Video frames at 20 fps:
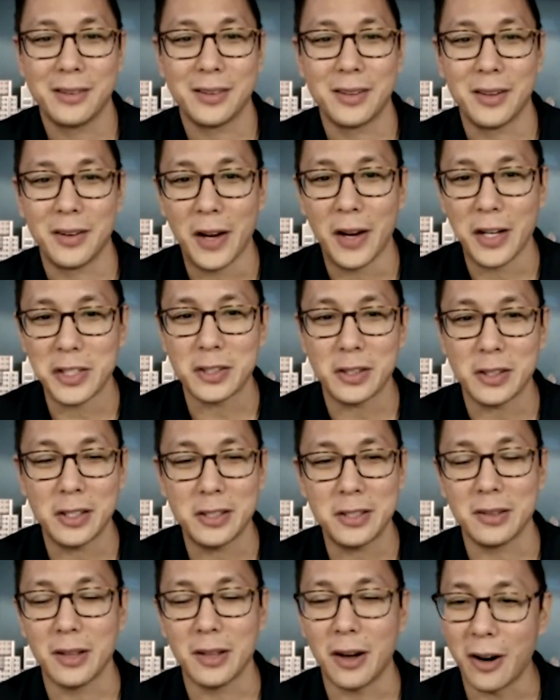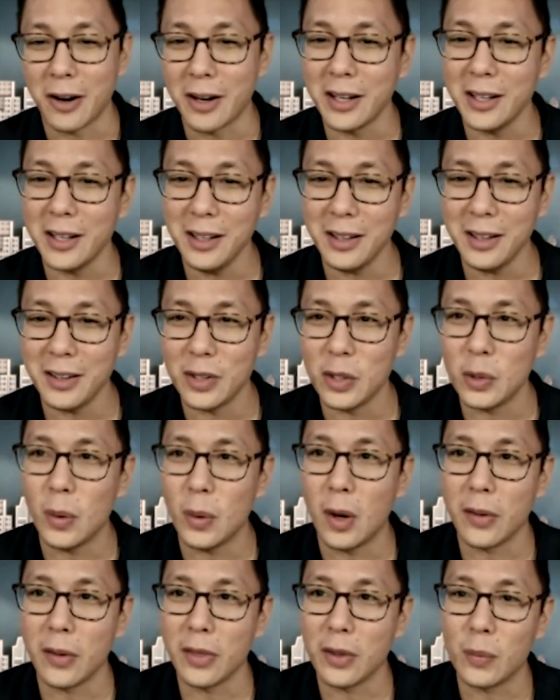Congratulations, Artie. You
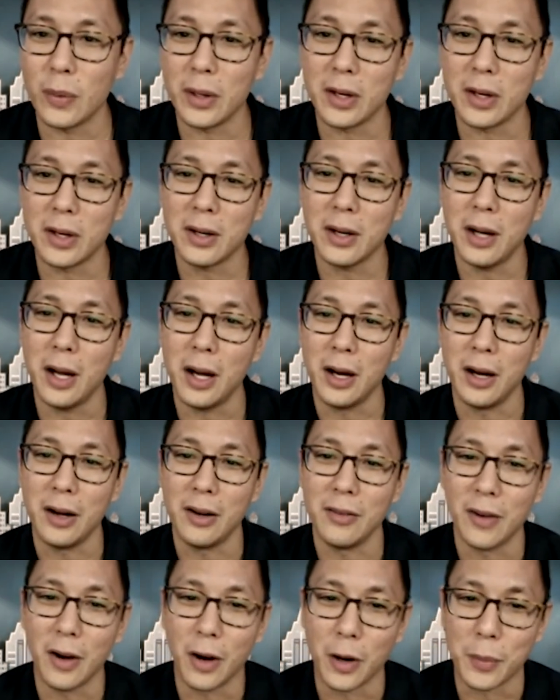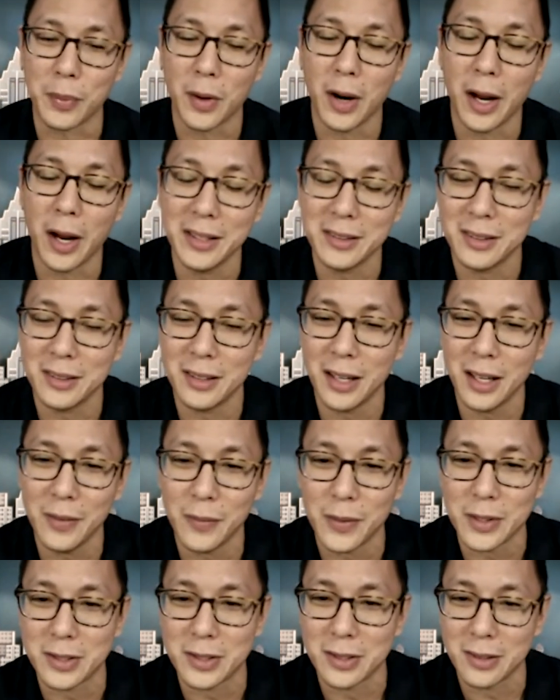are the winner of our prize today,
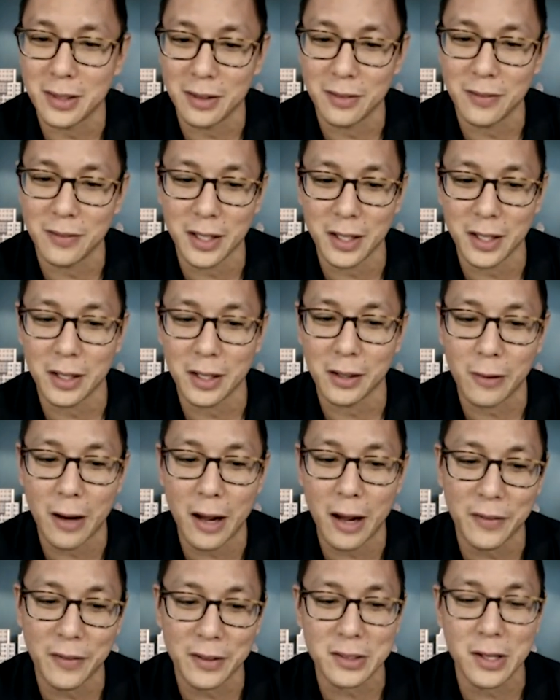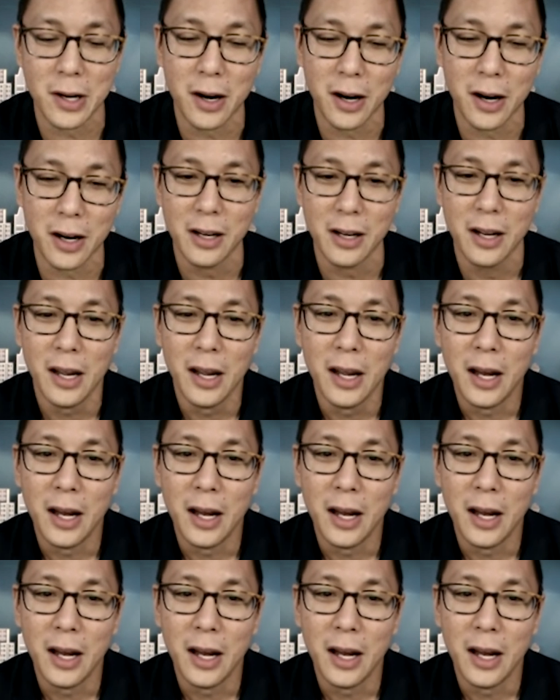which is the NVIDIA graphics card.